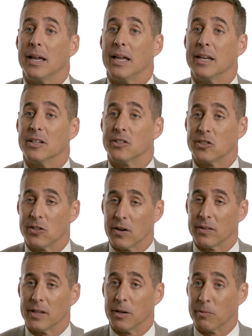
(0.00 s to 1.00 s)
it is
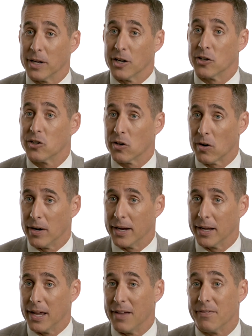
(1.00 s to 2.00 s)
certainly
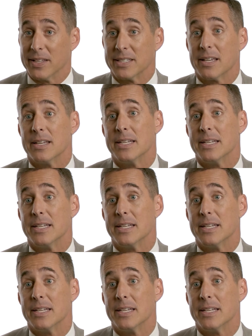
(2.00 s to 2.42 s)
reassuring if it's